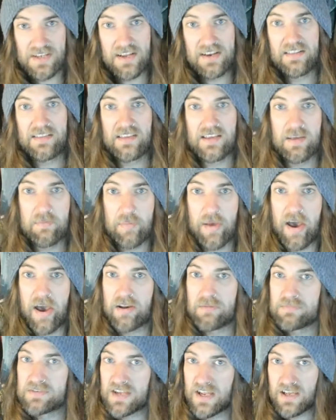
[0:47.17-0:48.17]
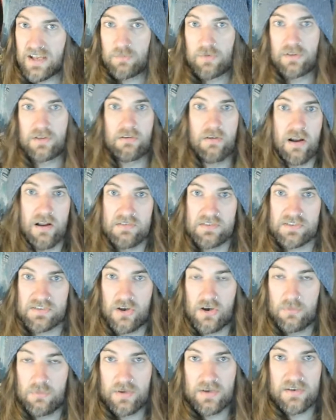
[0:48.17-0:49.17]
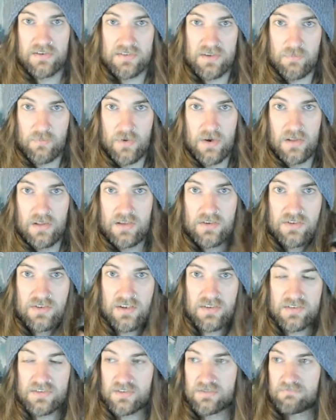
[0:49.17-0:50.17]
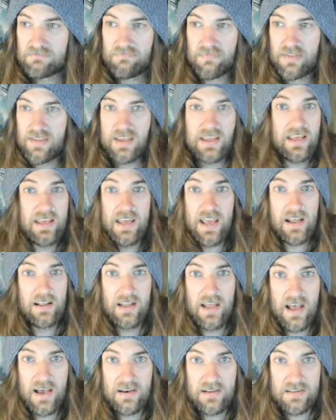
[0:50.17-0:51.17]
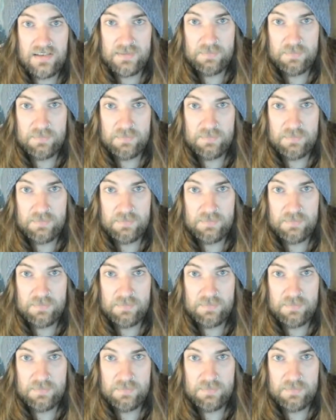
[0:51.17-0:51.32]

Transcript: anything about them, take it with a grain of salt, because I'm really just thinking out loud at this